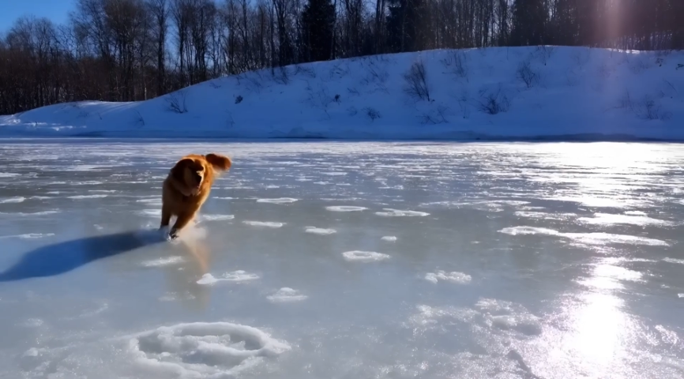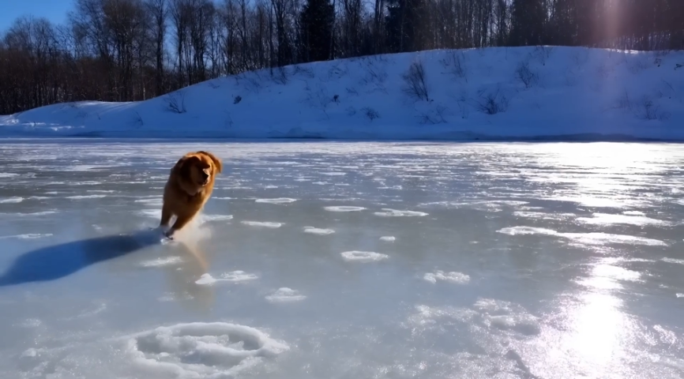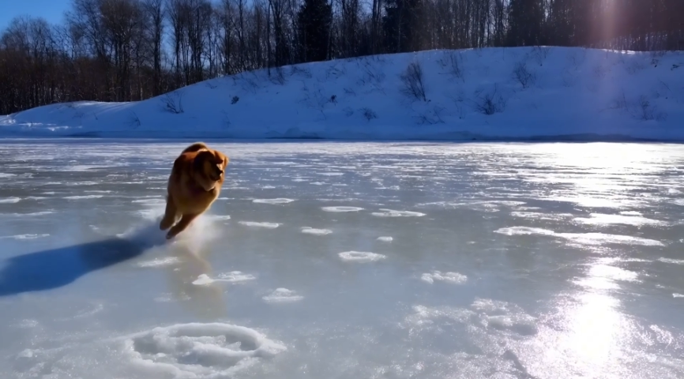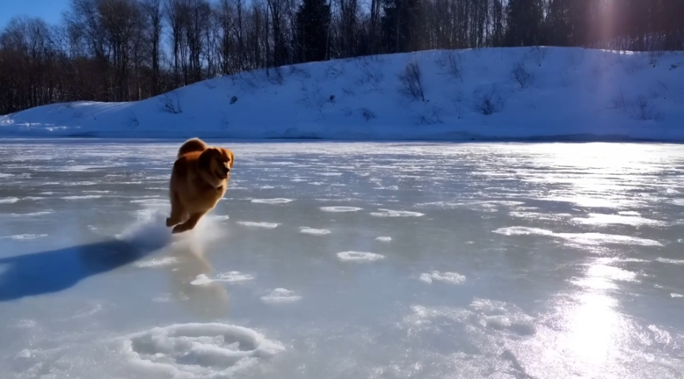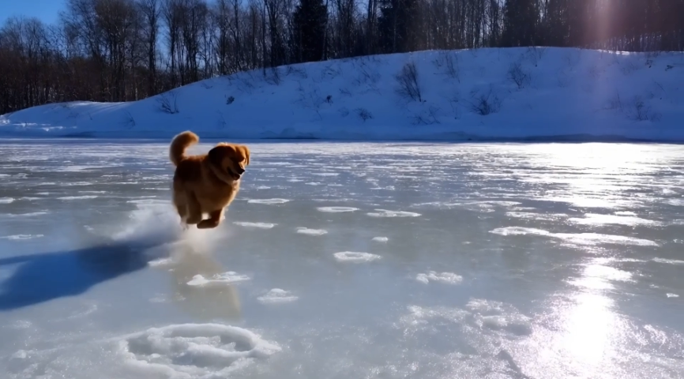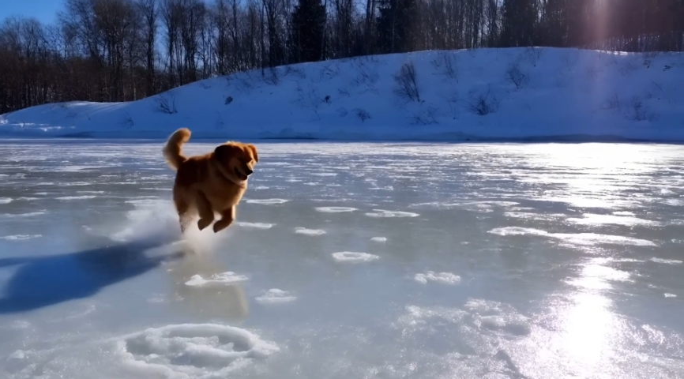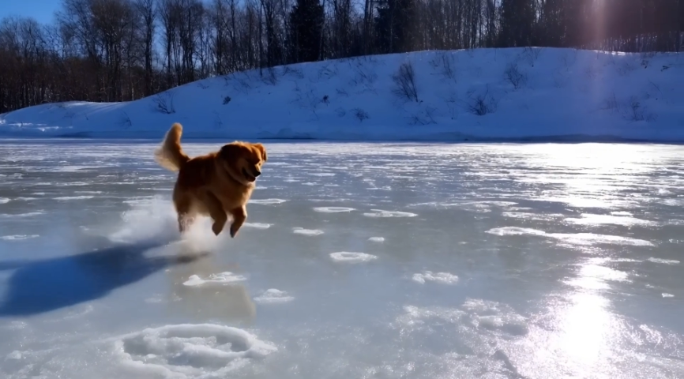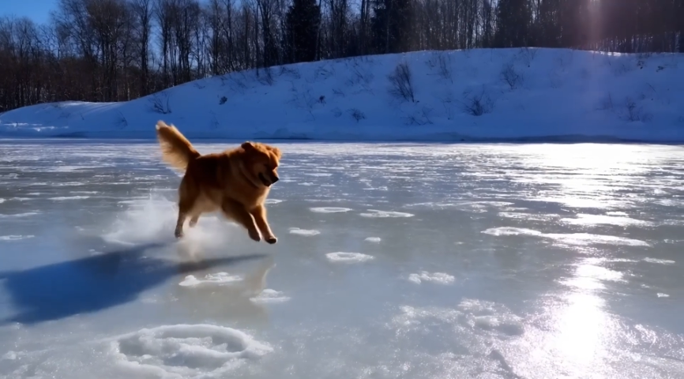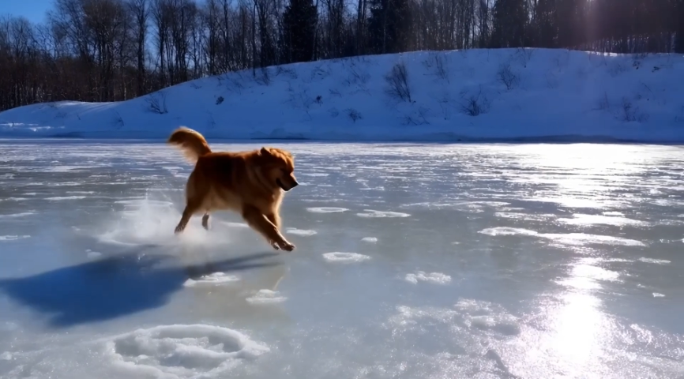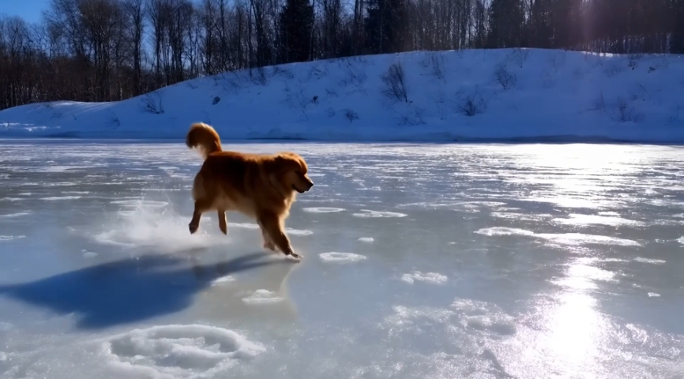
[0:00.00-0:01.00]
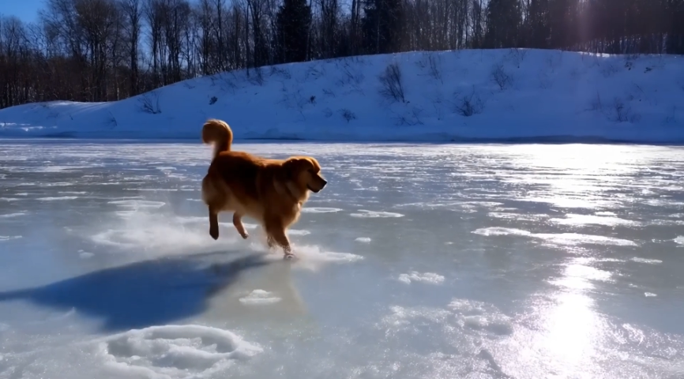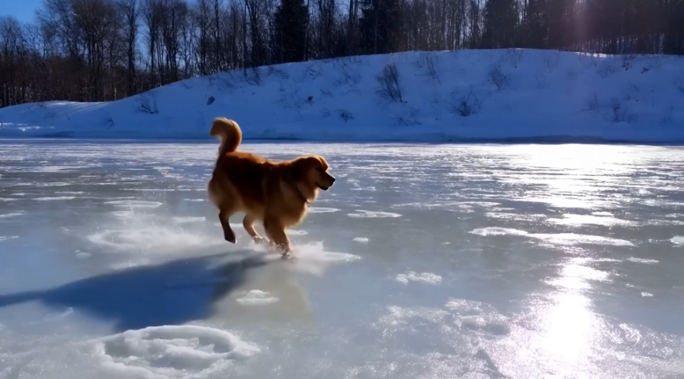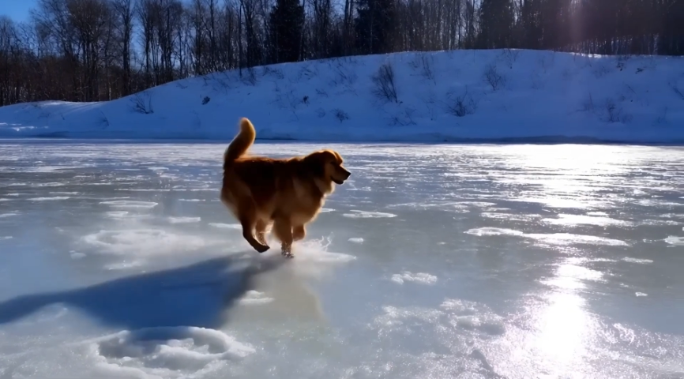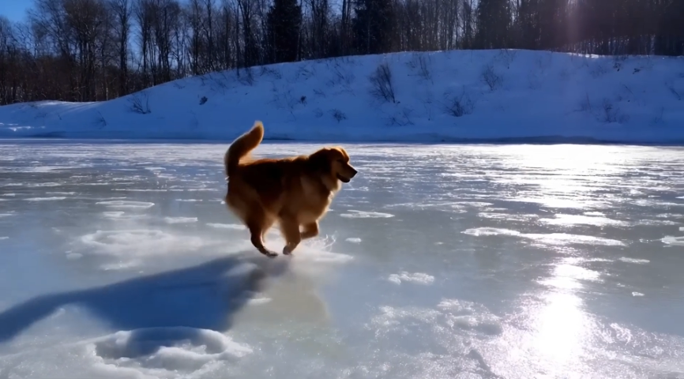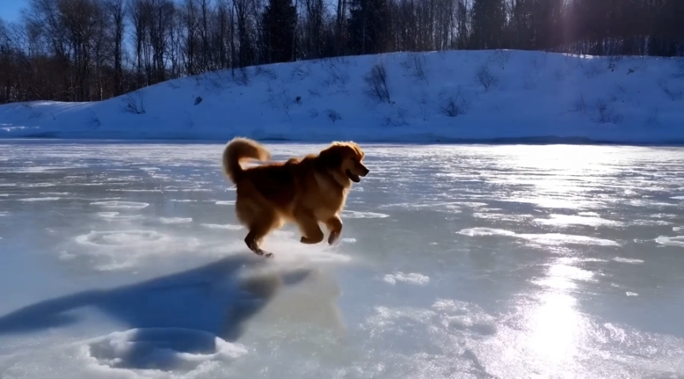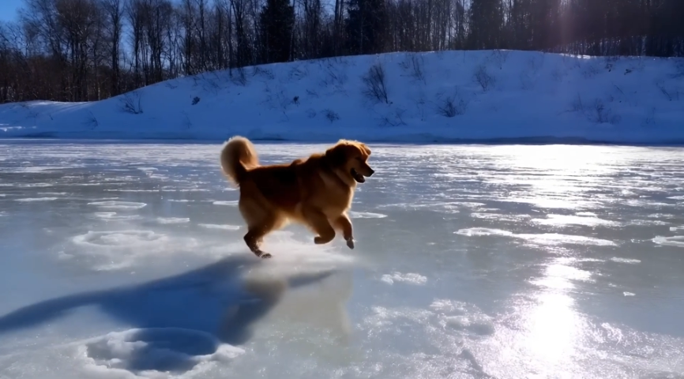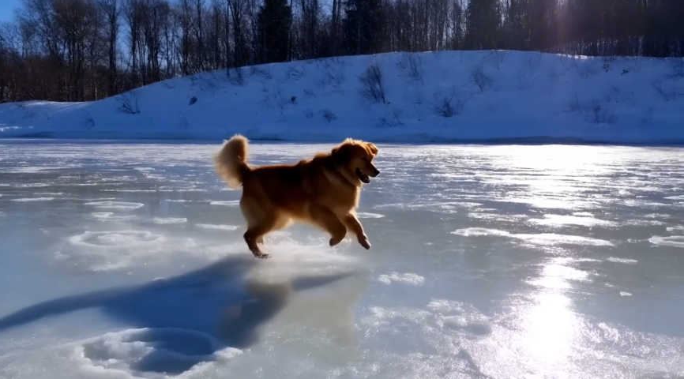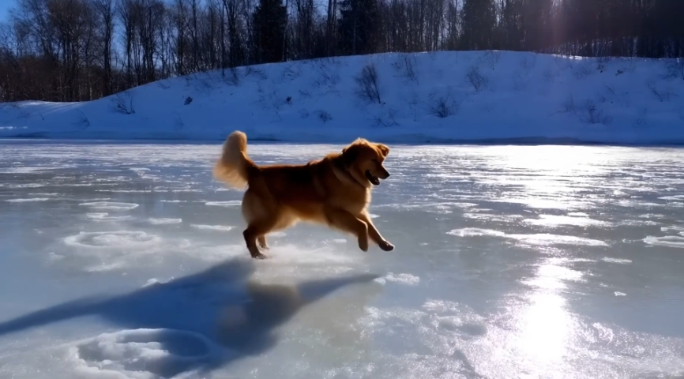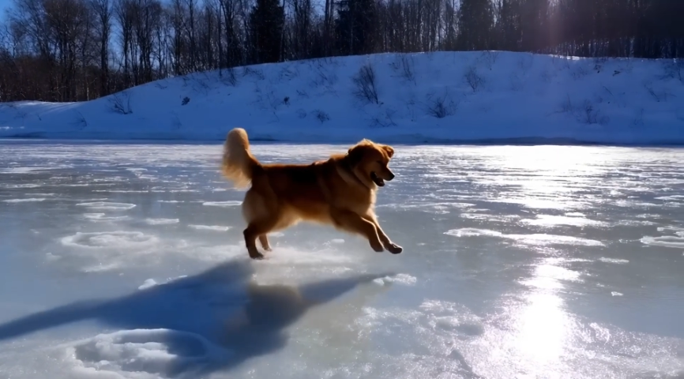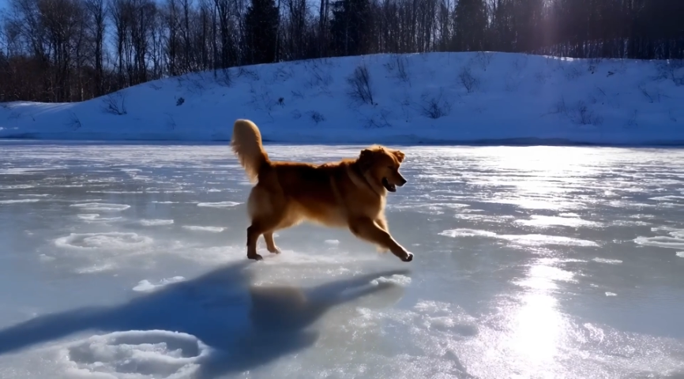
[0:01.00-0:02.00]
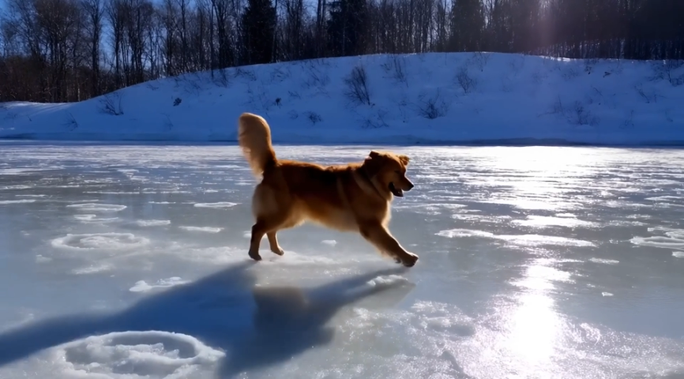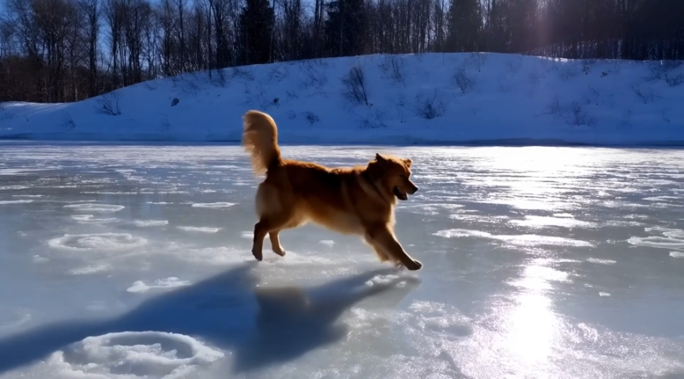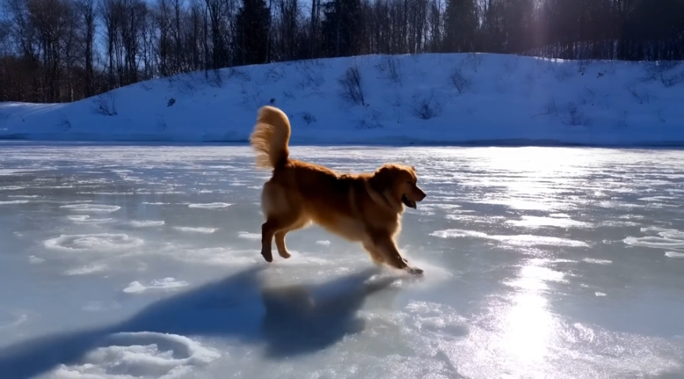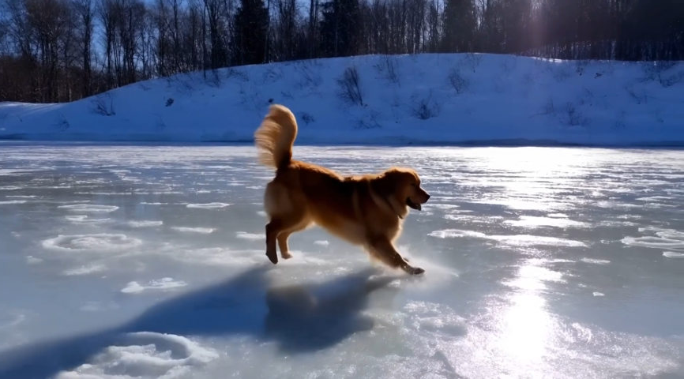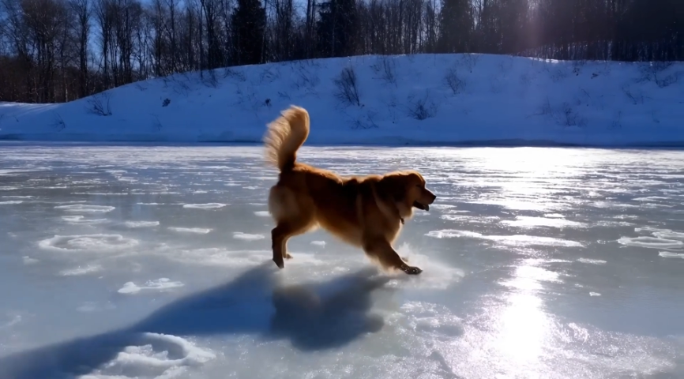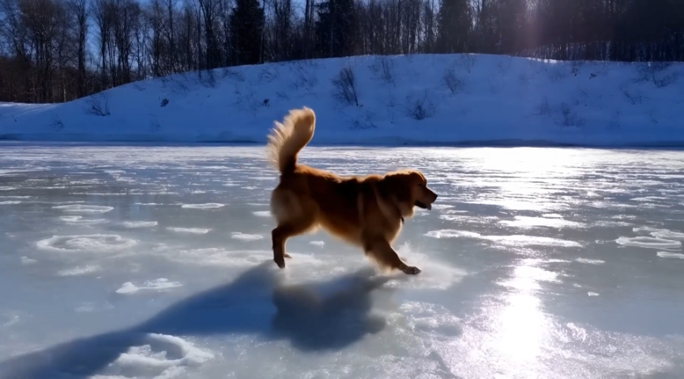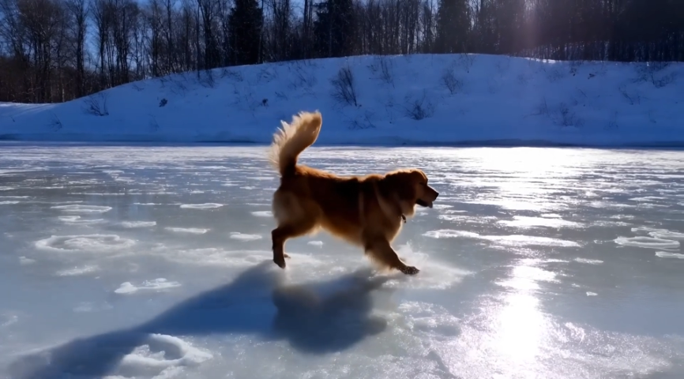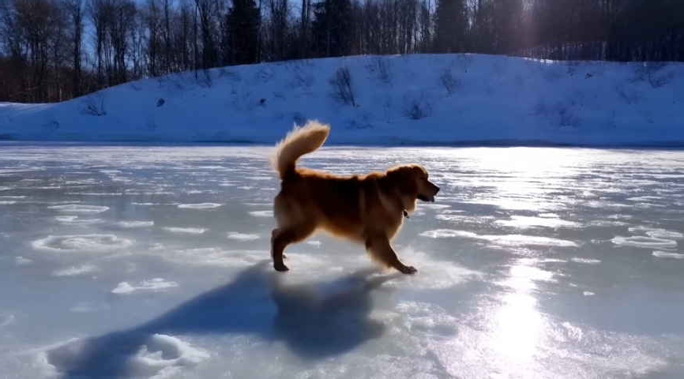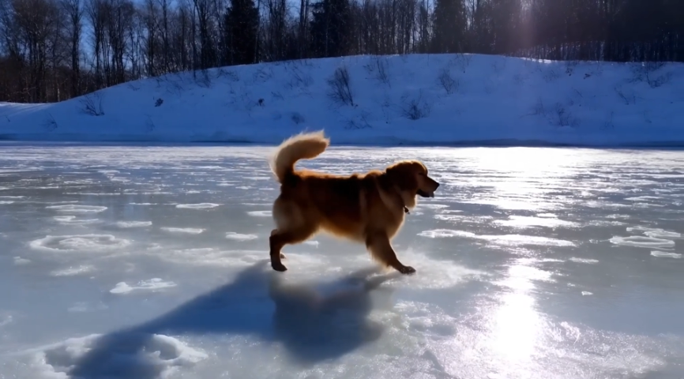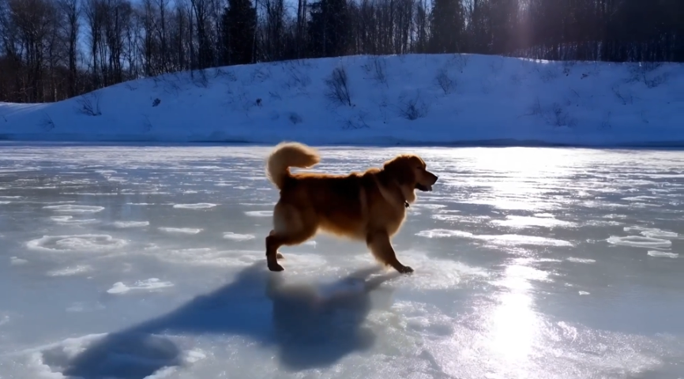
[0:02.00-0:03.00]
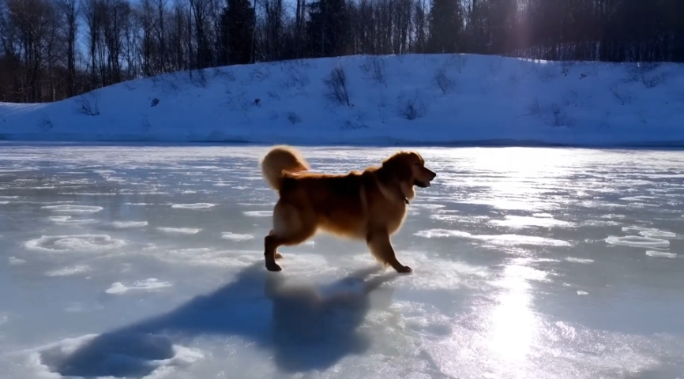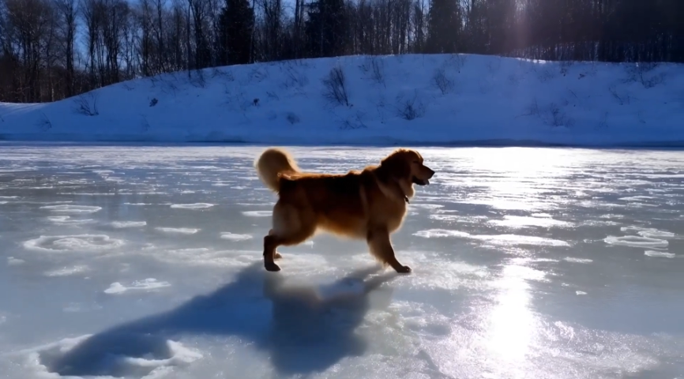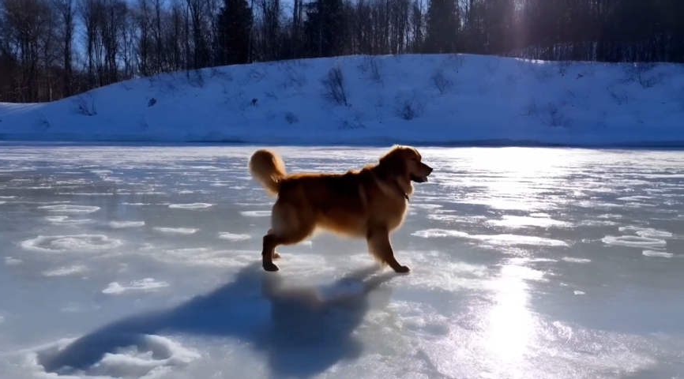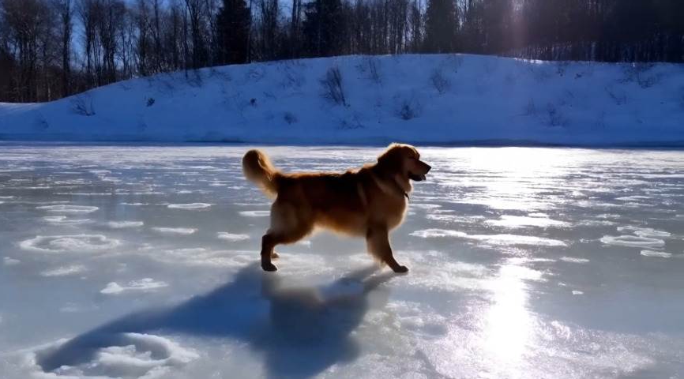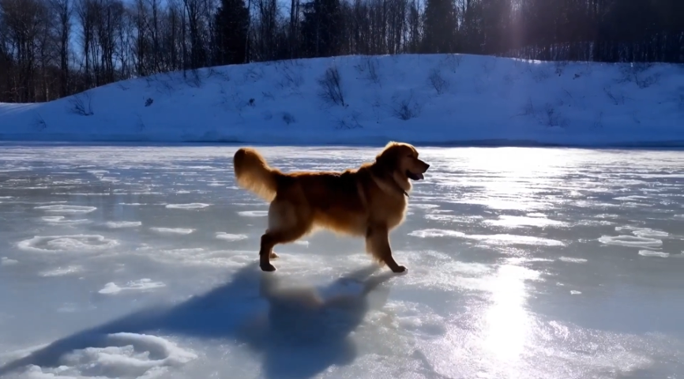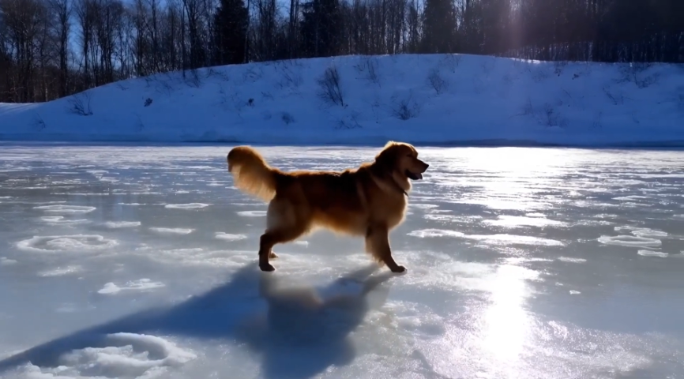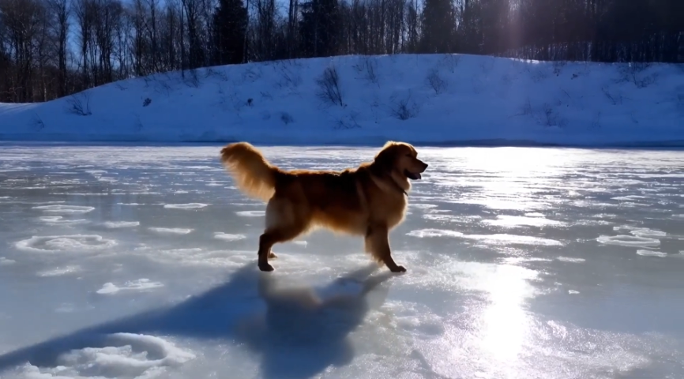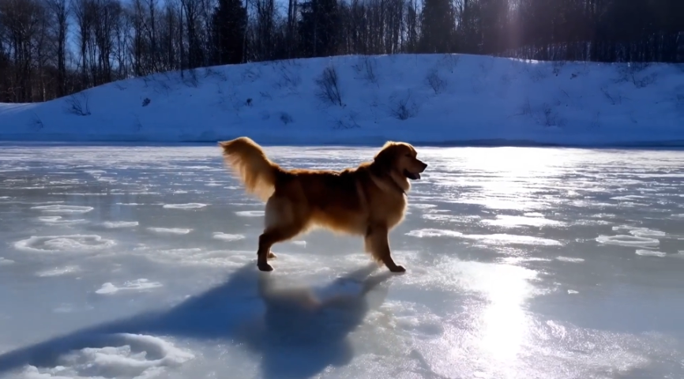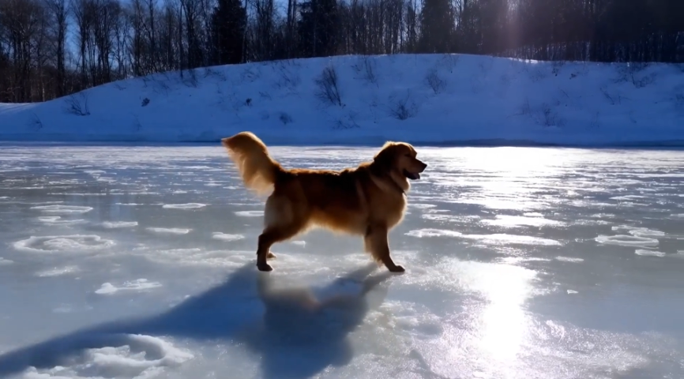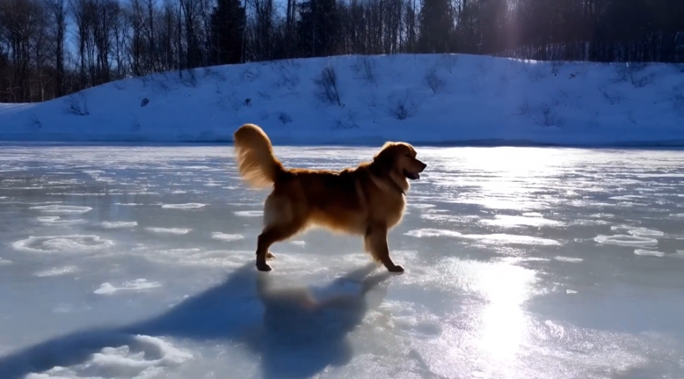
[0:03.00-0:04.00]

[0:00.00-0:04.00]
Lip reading: (no speaker visible)